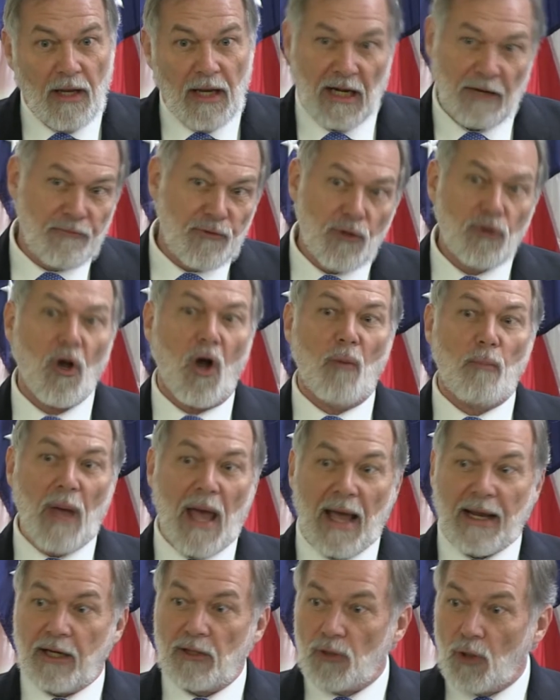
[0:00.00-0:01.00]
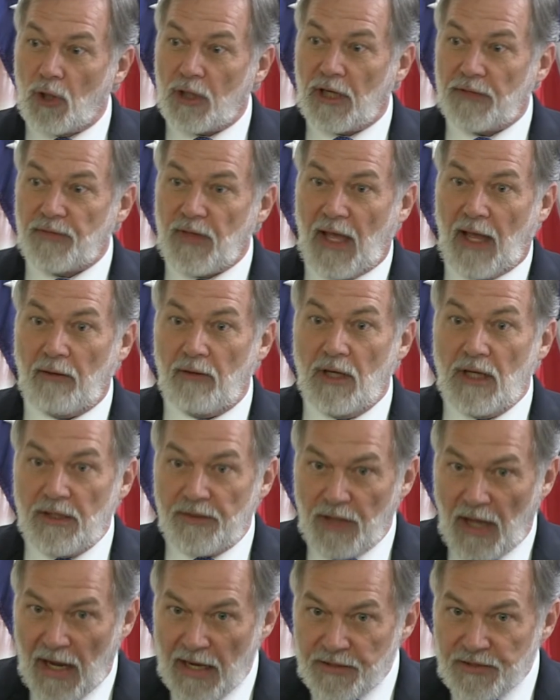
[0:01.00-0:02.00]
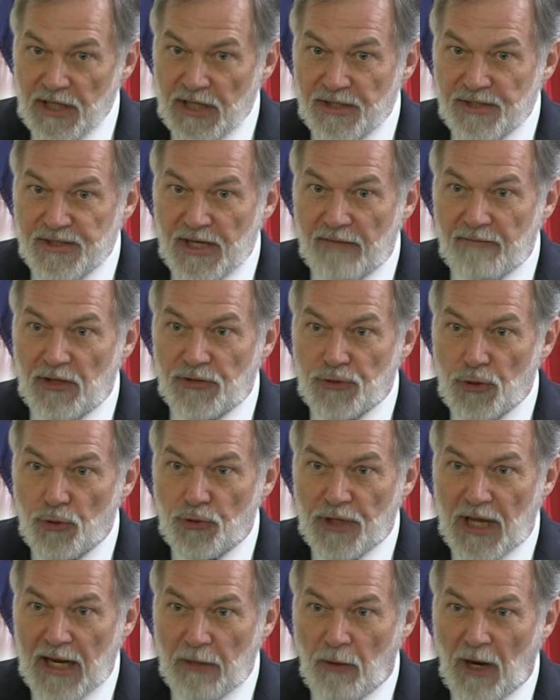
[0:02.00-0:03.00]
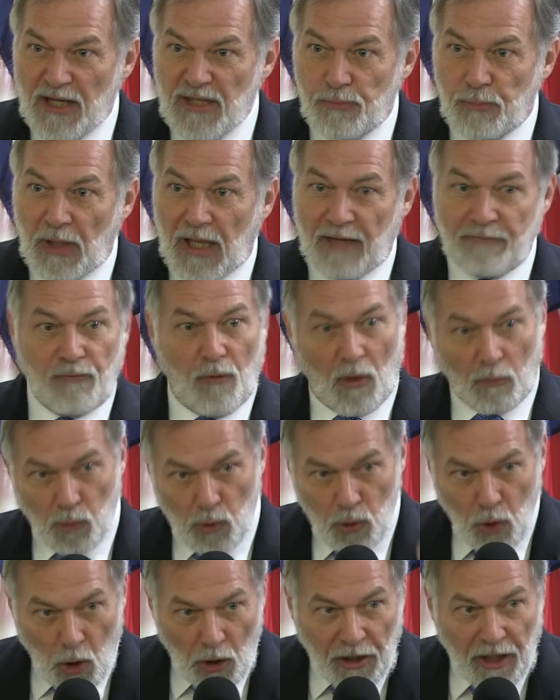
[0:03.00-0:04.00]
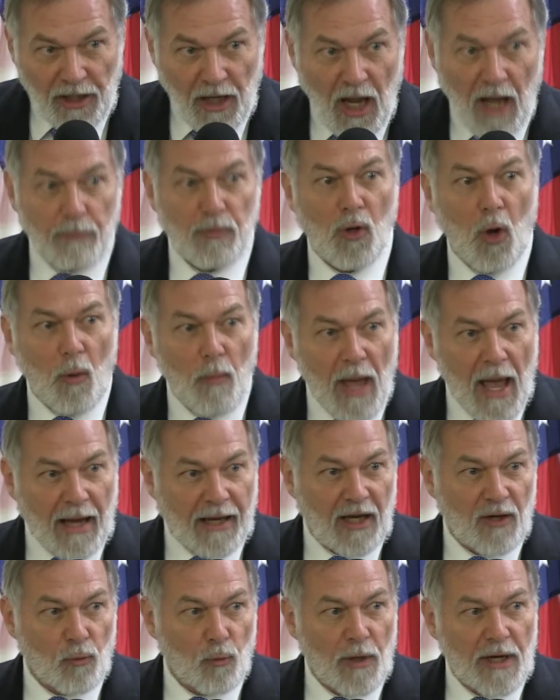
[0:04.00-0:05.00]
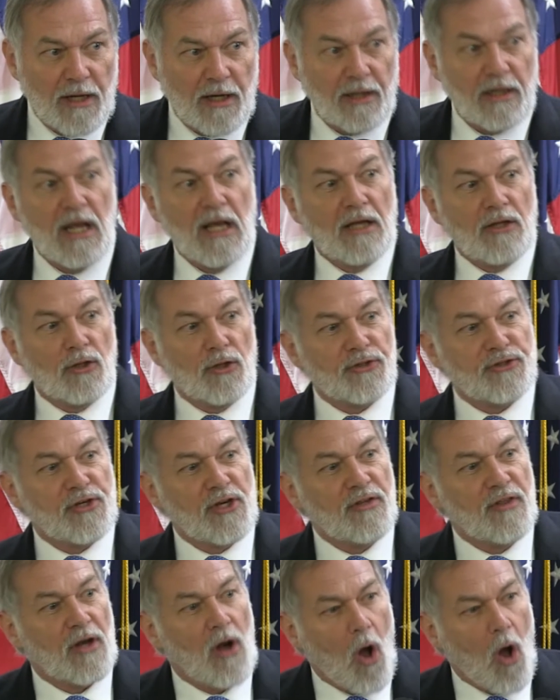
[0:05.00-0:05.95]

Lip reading: And if you go back and look at that, 1972 Gay Rights Platform, look it up, go back and read it, you'll see